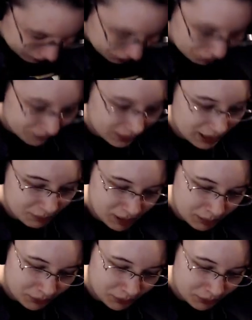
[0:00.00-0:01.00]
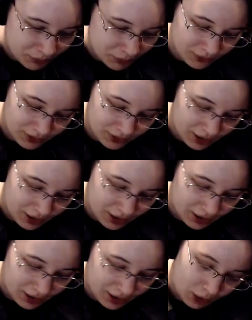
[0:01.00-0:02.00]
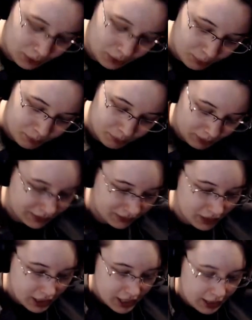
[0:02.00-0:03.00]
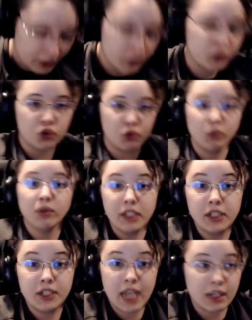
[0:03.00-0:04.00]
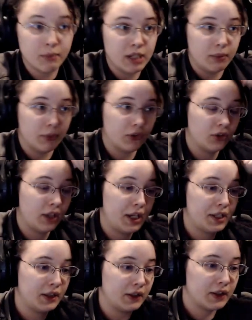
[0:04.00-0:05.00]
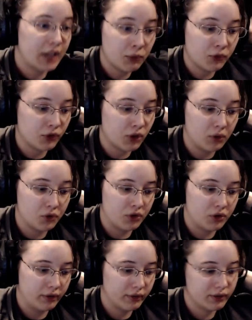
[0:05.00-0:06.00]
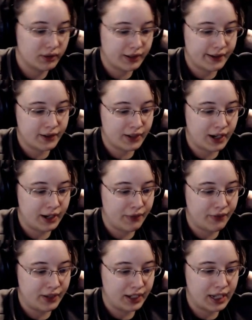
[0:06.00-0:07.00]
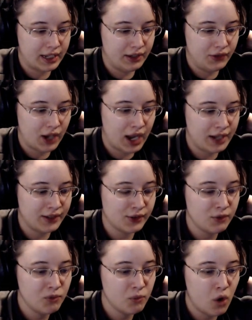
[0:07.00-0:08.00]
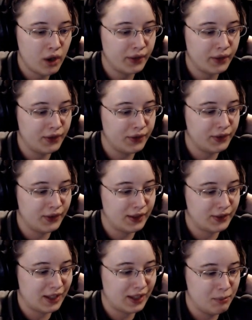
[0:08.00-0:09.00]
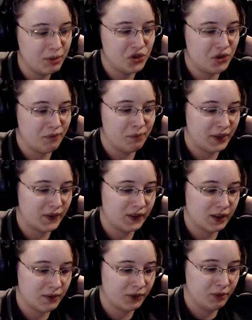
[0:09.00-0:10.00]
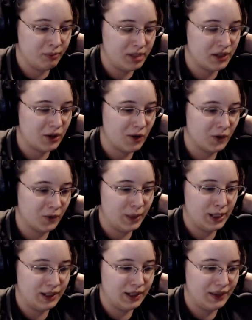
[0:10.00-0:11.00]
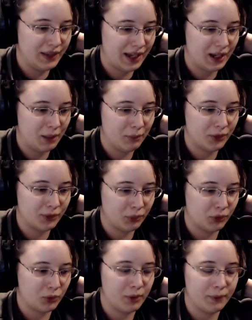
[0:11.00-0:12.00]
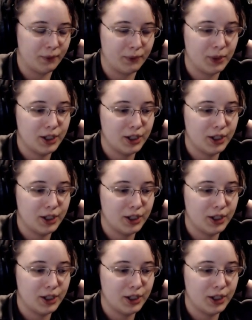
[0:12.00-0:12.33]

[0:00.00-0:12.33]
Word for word: sort of like memes are like truly dank memes are like the counterculture kind of thing, and I didn't want this image of myself to be cultivated in that I'm some sort of